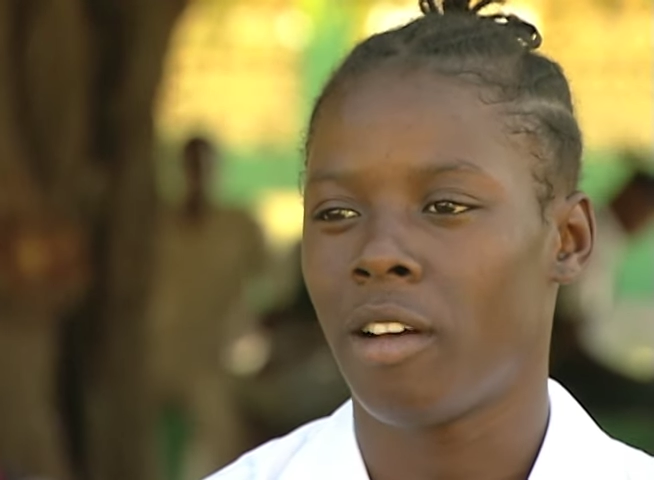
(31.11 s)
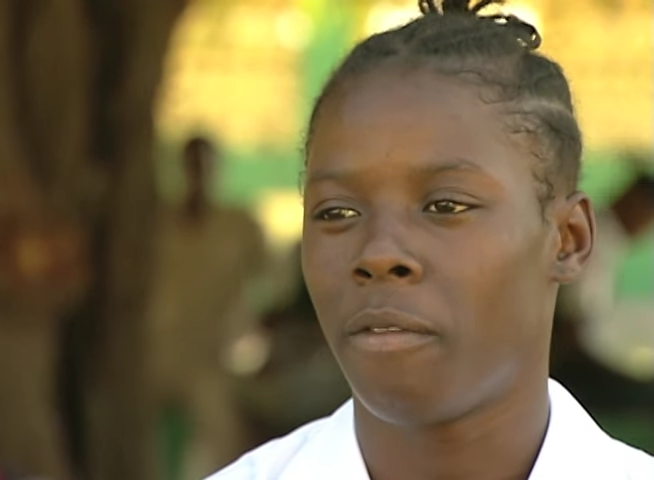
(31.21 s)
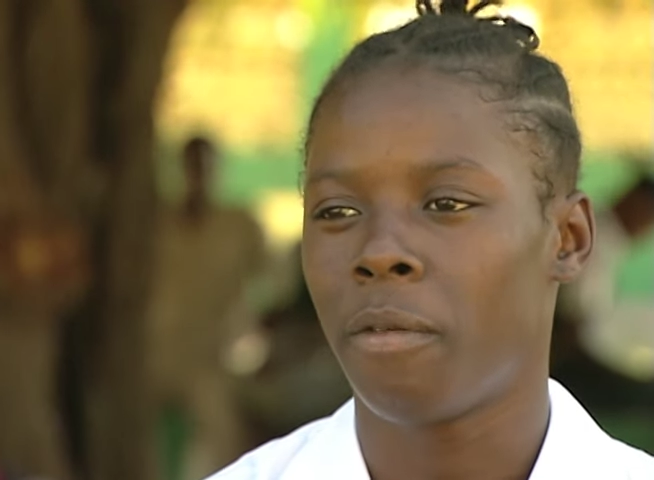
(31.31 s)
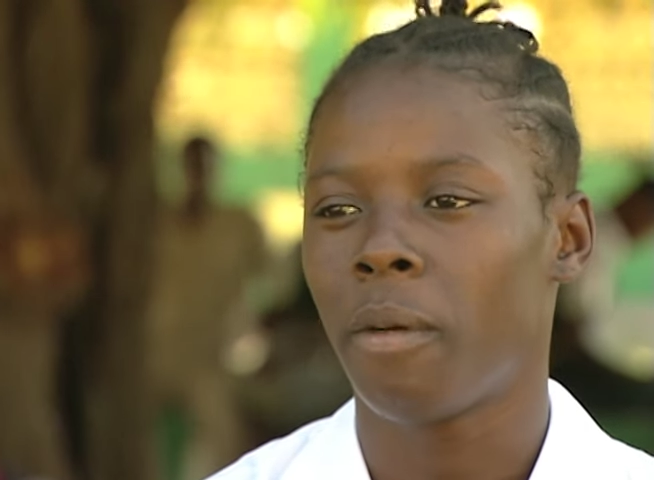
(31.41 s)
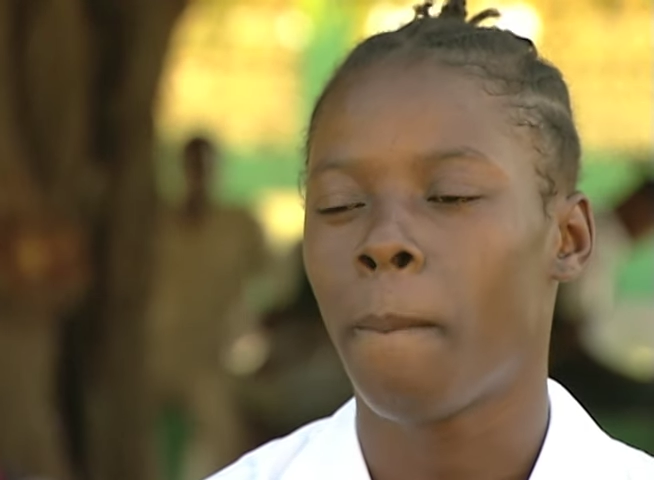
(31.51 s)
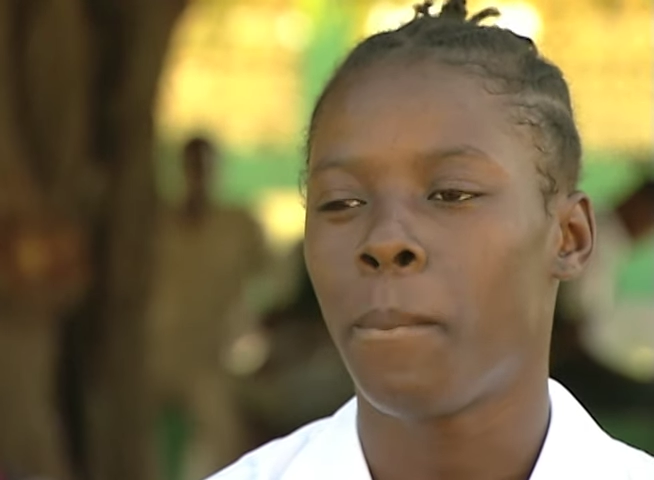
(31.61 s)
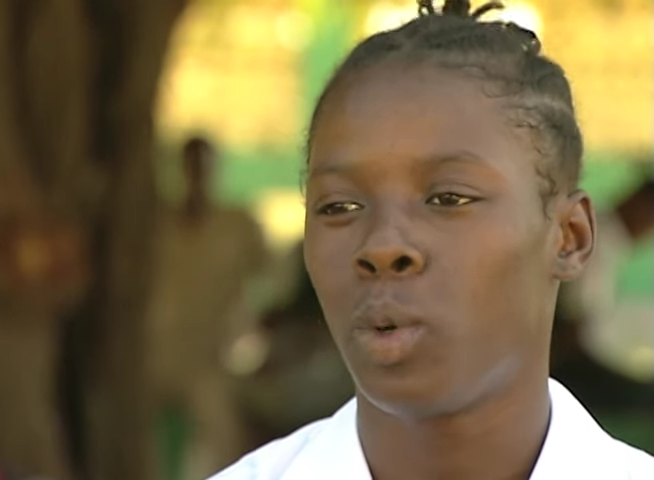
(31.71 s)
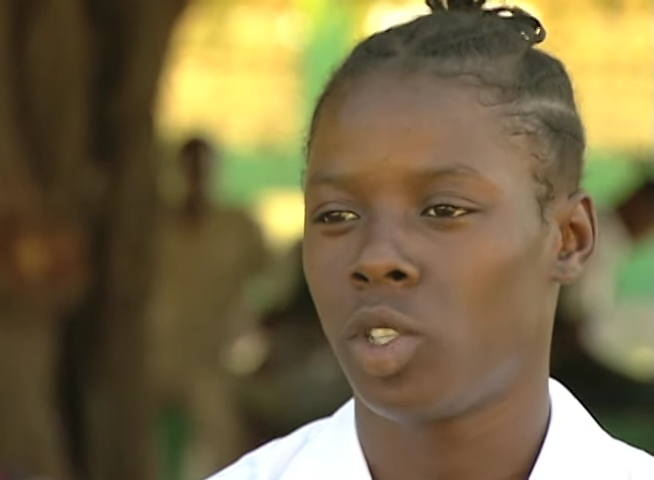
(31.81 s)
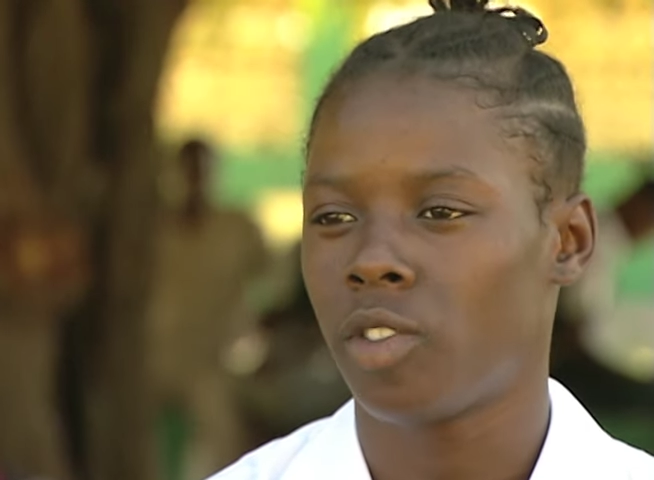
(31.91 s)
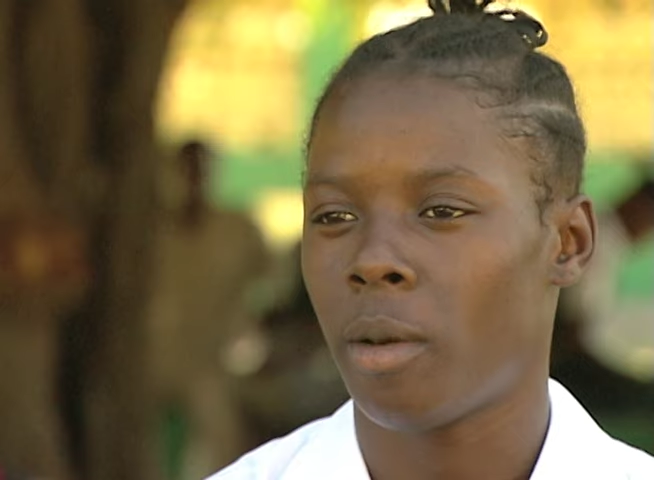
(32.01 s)
of
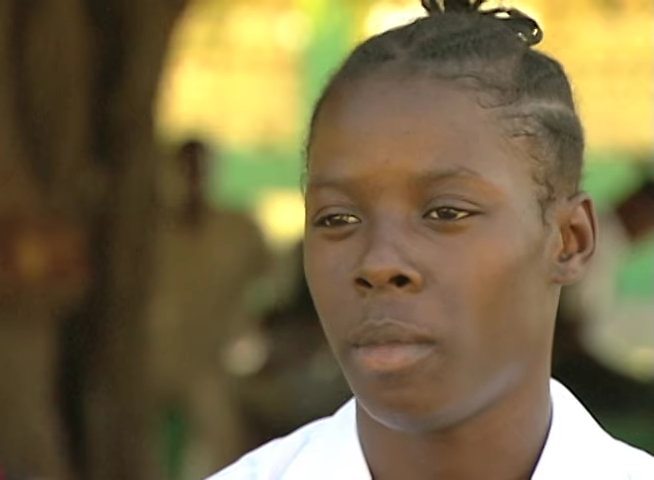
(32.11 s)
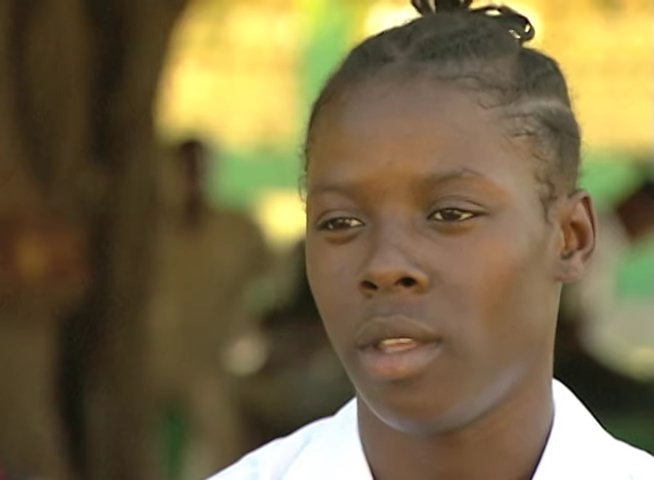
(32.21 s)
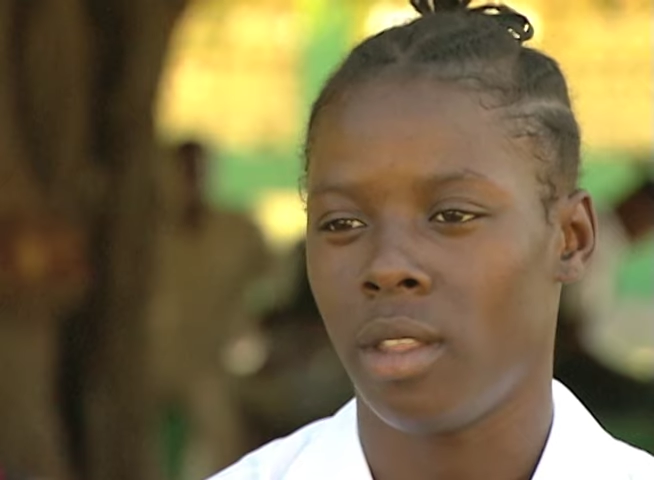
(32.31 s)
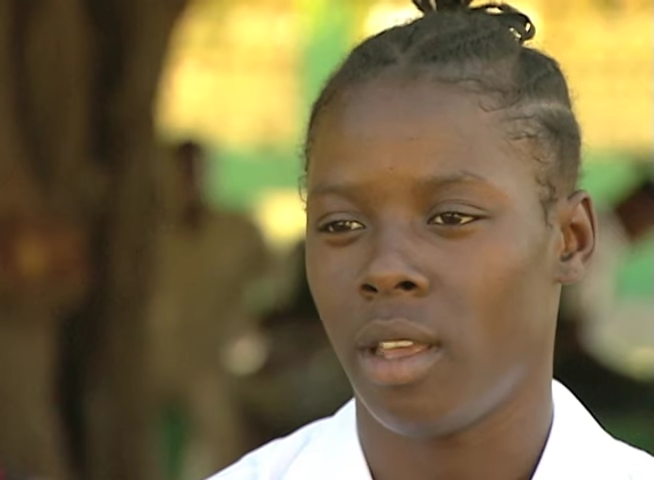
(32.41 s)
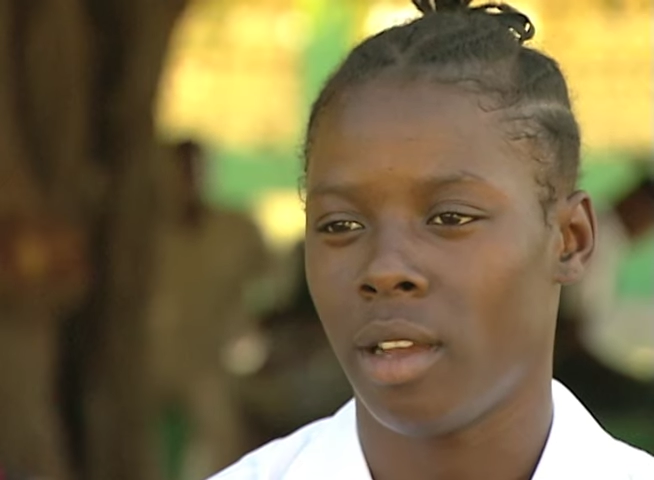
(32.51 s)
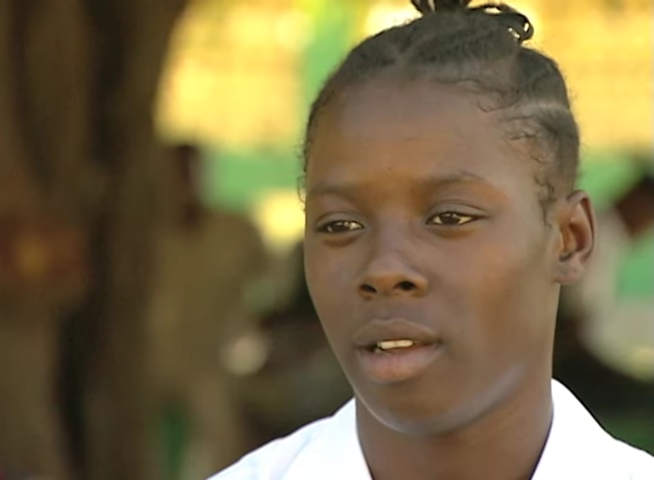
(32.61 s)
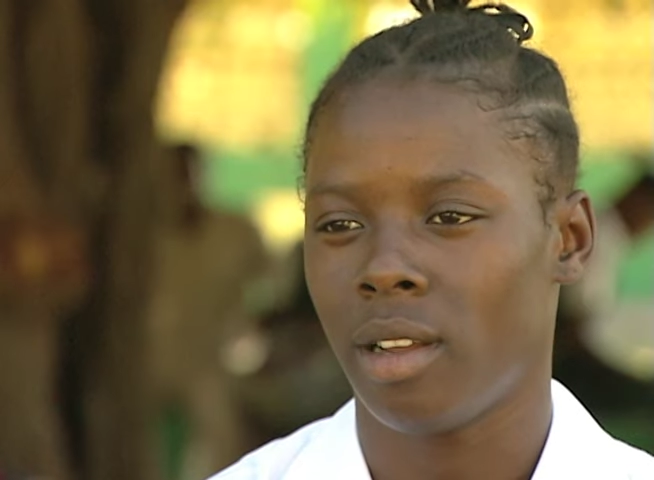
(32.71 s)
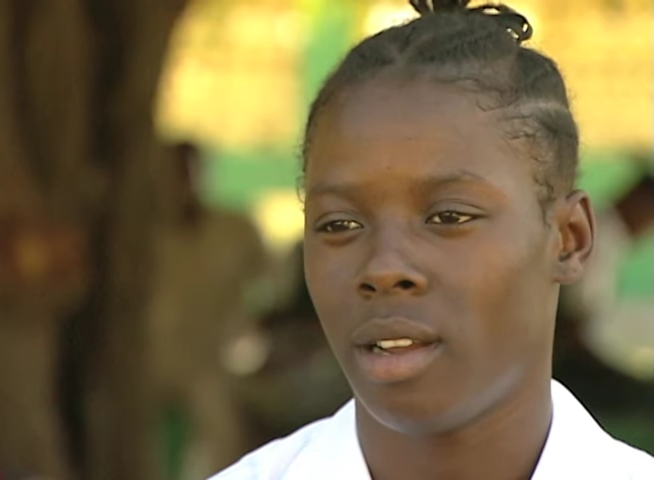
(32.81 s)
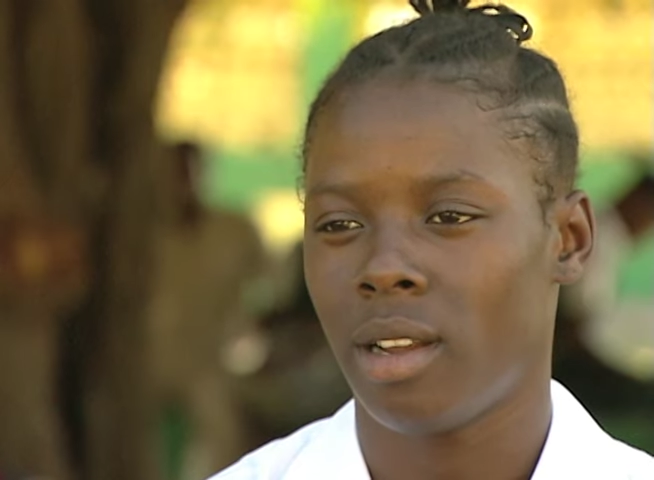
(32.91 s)
push for me there.